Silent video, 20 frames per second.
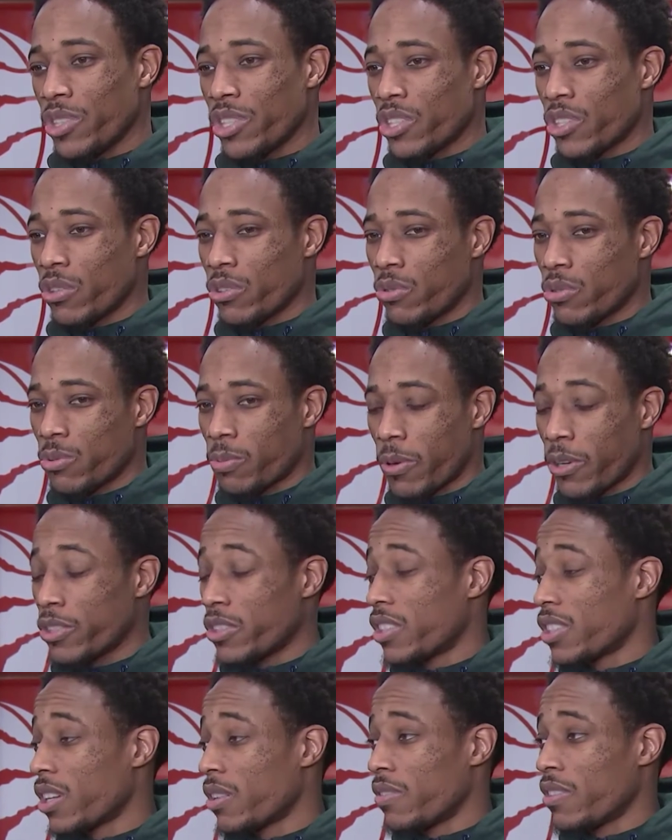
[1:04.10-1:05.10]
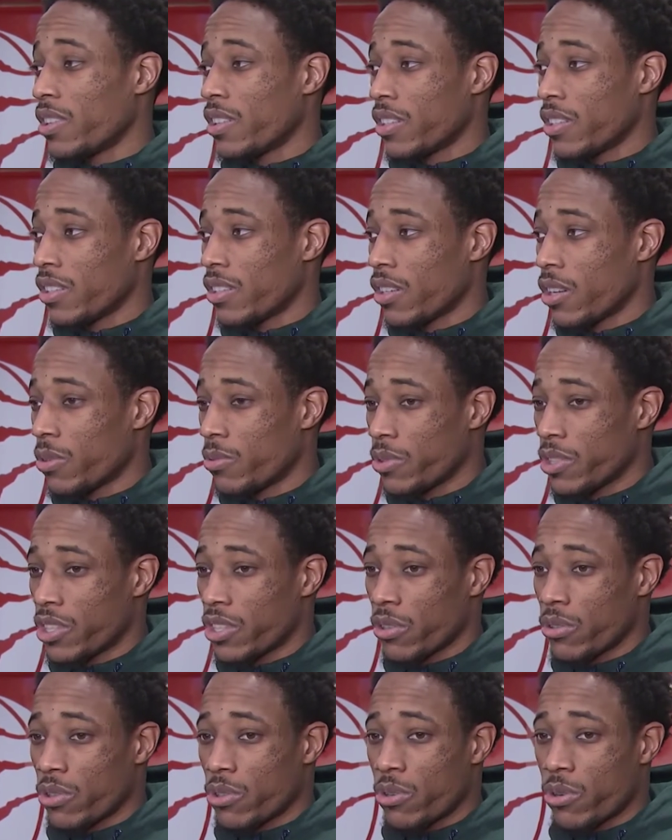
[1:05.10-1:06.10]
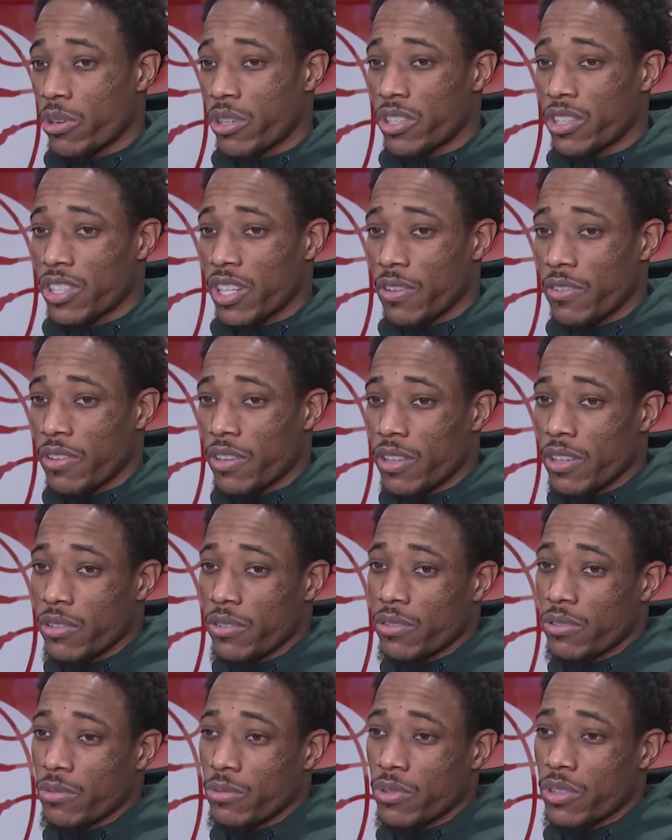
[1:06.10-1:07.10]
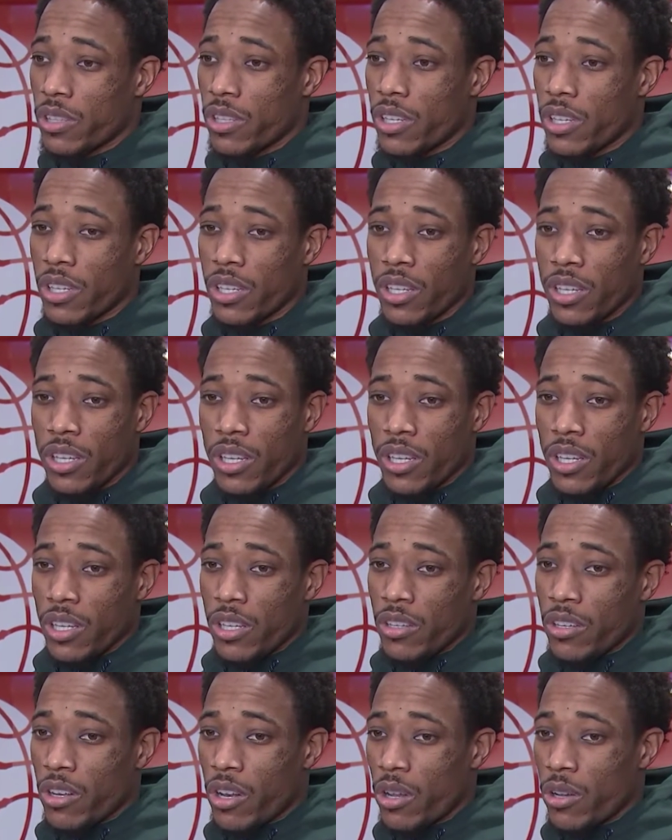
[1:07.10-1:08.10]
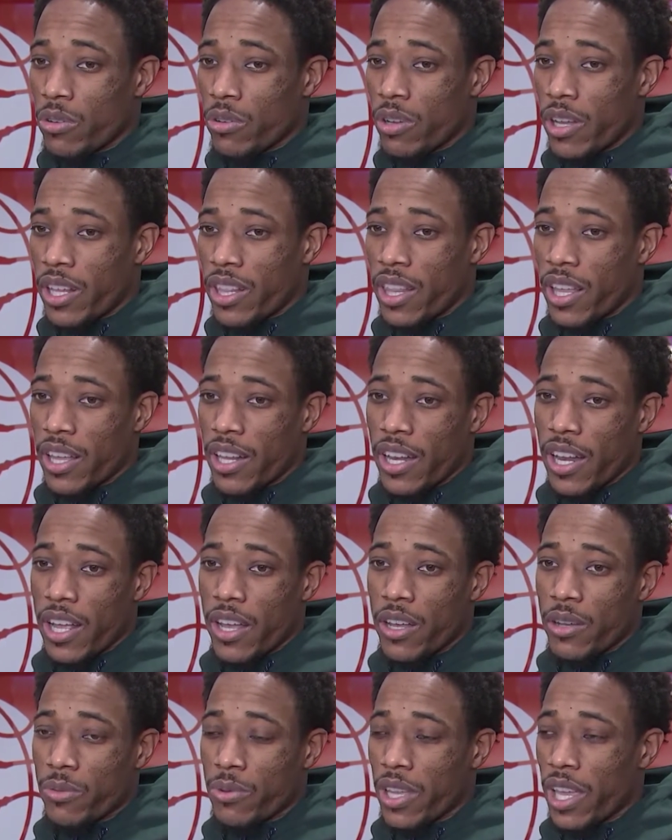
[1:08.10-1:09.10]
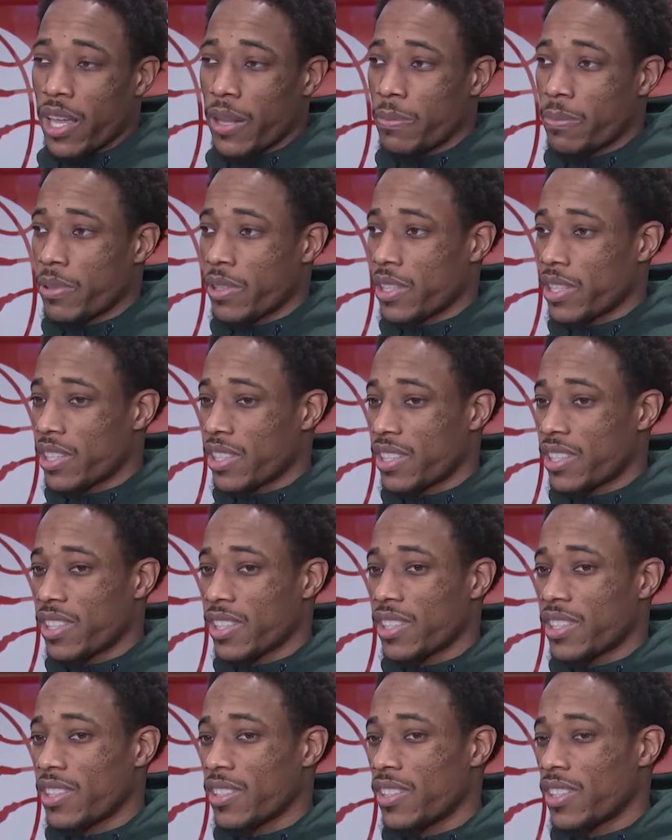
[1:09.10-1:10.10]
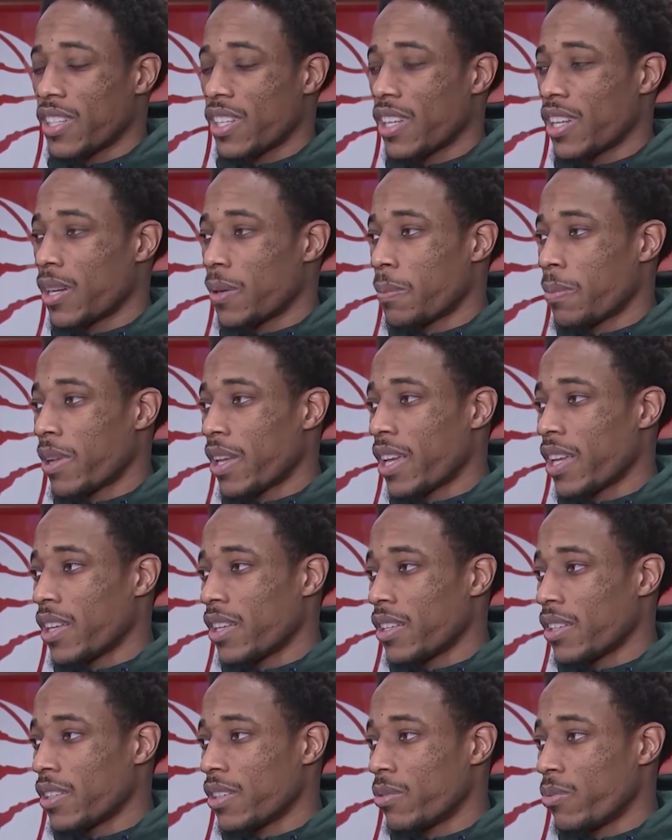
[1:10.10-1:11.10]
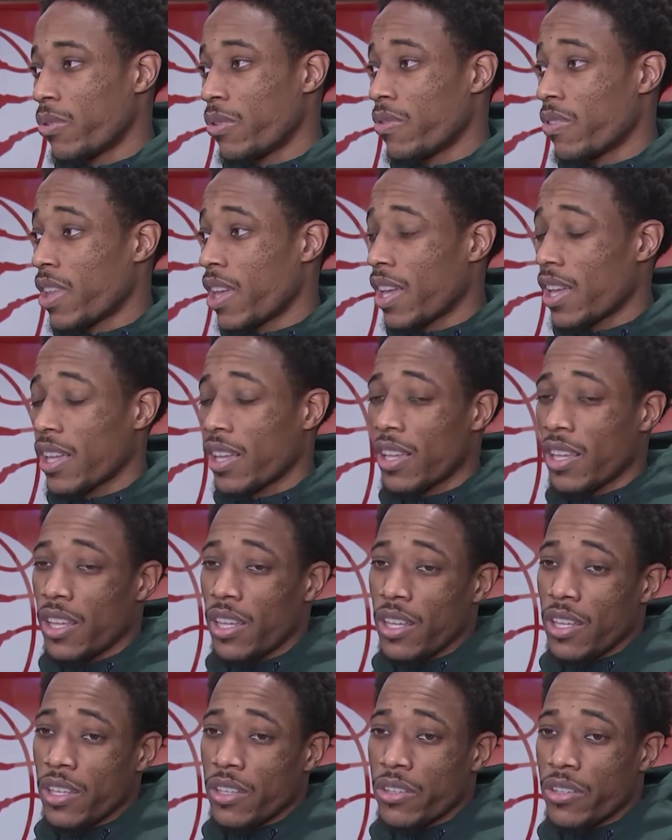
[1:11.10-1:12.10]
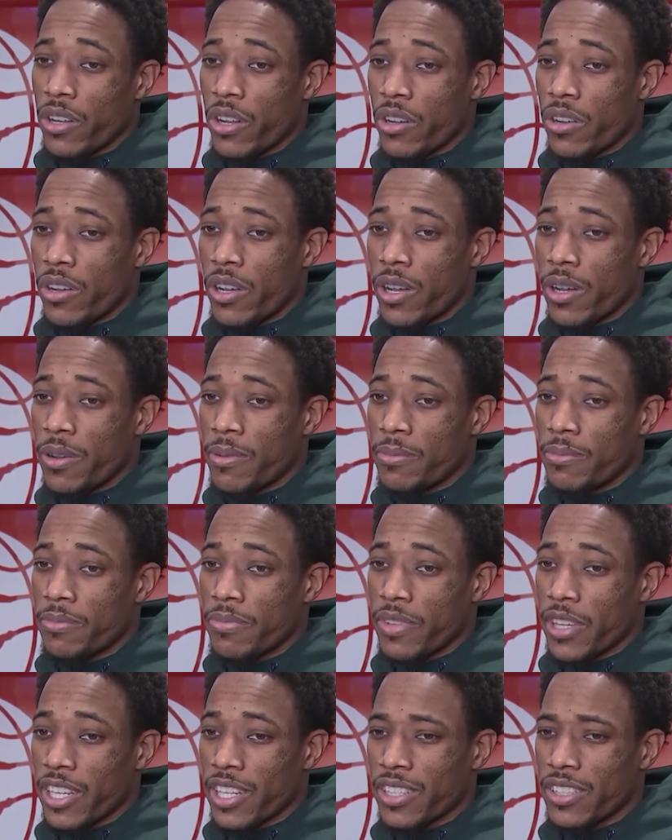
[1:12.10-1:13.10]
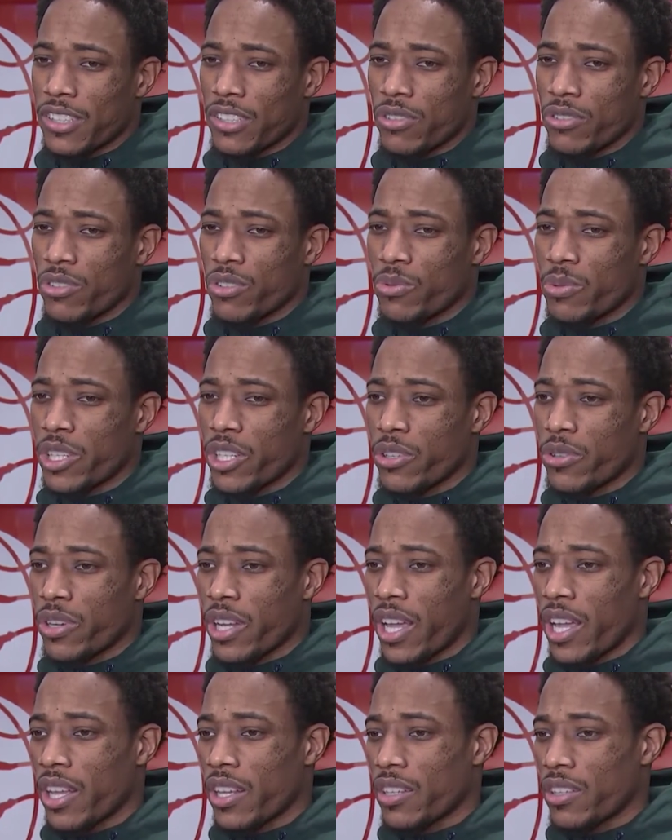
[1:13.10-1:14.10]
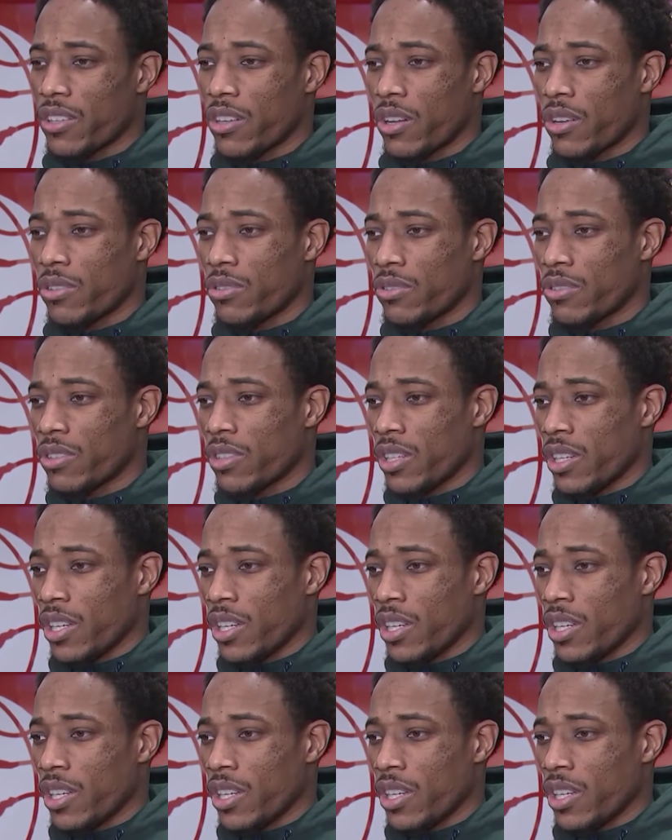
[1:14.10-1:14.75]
show spurts of it. You know, we show quarters of it. I think now we got to put consistency into play with that. You know, and as soon as we do that, you know,